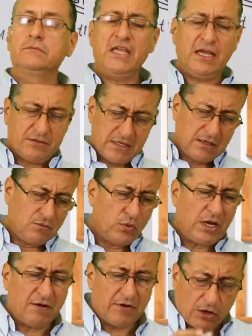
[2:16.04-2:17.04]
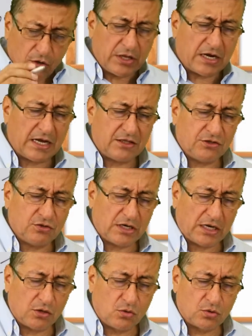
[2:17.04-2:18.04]
Yes, we have another
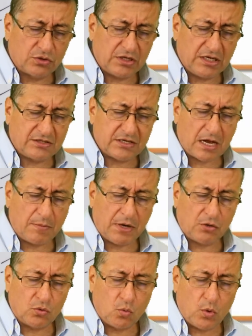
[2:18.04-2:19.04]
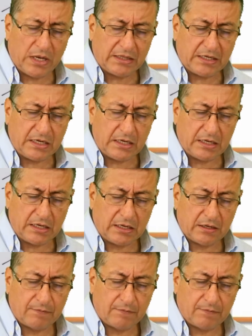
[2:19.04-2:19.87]
additional course is about welding.